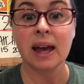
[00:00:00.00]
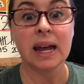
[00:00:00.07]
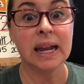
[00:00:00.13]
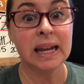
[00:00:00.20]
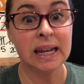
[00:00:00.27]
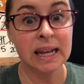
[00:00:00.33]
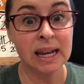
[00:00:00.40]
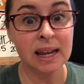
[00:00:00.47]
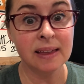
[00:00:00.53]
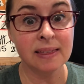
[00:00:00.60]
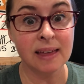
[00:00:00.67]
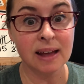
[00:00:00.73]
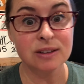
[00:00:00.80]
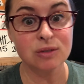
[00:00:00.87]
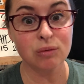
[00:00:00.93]
E?
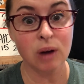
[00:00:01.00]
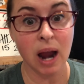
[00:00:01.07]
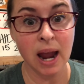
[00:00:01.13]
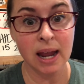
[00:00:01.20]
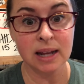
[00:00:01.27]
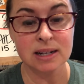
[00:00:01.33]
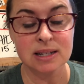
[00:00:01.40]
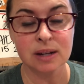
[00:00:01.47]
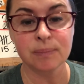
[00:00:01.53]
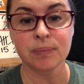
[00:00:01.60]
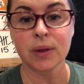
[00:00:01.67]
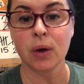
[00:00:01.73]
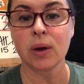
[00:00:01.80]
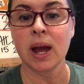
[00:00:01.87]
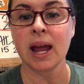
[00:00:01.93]
That's right.
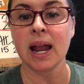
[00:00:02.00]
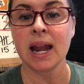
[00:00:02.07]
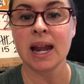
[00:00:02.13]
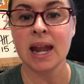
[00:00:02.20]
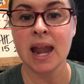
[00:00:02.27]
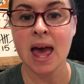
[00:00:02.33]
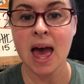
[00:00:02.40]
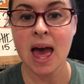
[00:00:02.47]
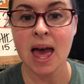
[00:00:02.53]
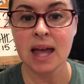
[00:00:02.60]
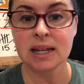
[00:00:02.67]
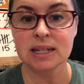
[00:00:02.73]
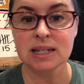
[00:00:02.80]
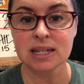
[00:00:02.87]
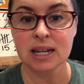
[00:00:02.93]
Okay,
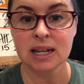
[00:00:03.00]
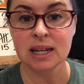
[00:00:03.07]
net.